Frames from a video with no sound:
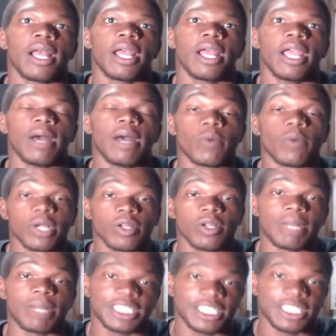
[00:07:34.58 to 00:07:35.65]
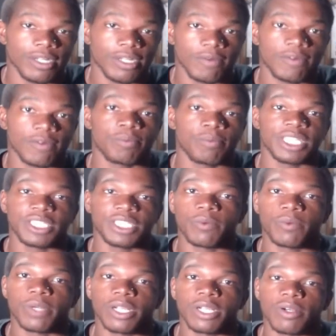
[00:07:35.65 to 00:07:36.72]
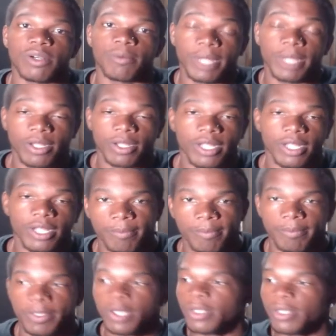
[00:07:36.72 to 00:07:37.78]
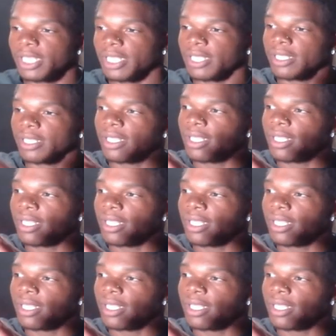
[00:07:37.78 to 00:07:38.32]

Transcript: I'm working on myself. Plus, I'm working on um, building